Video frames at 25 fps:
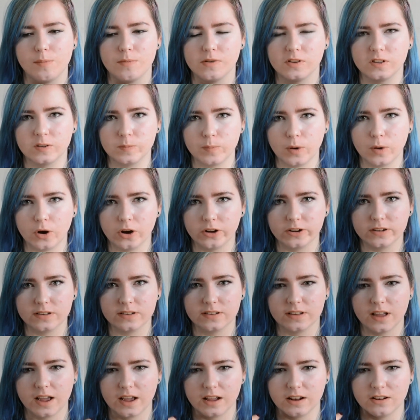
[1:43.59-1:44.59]

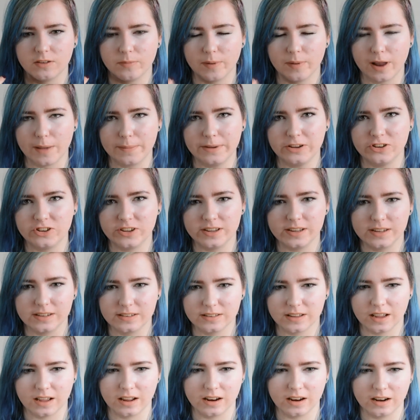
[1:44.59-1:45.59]
spots and
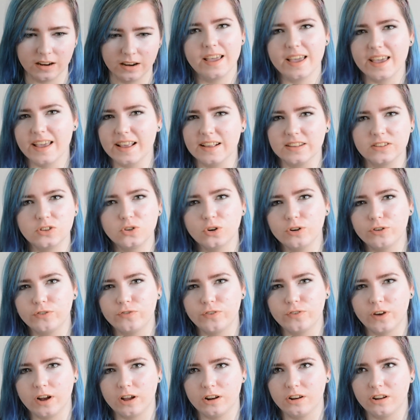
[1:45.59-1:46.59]
blemishes, and it's not
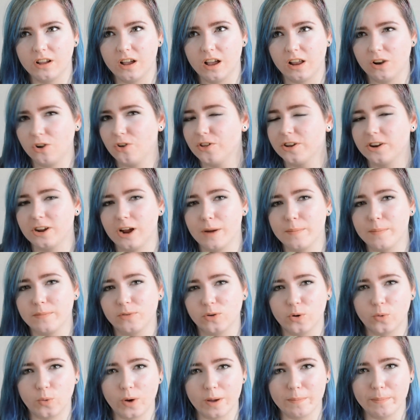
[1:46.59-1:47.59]
fun. A lot of times
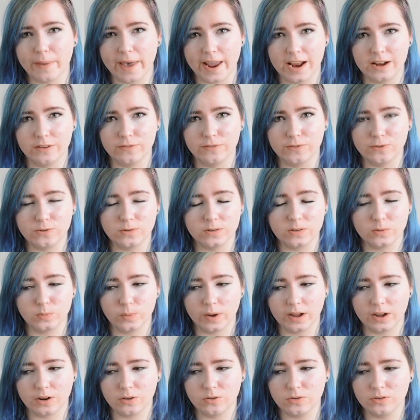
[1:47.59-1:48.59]
they're quite painful as
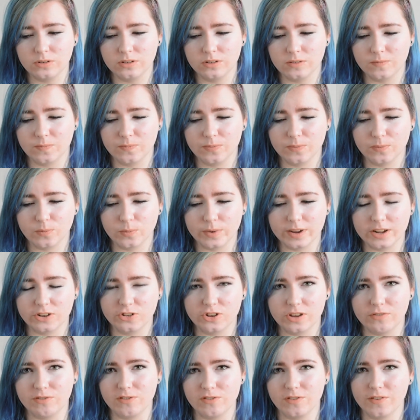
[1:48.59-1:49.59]
well,
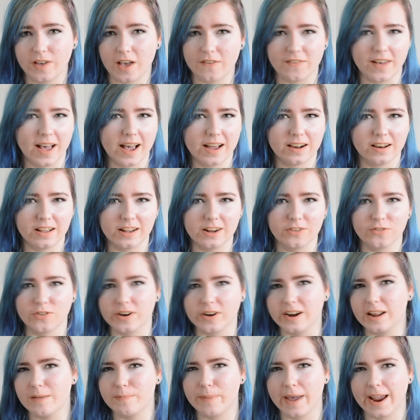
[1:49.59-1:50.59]
which if you've ever had like a
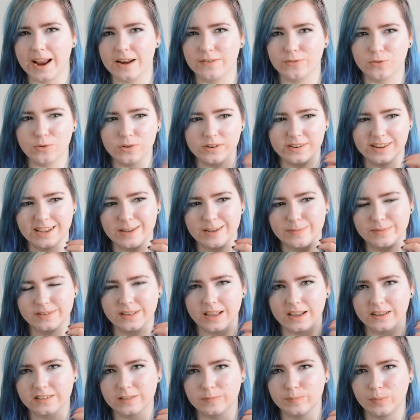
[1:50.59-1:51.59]
really painful deep
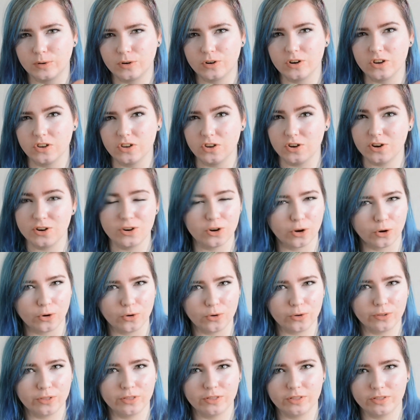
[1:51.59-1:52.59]
set spot, you know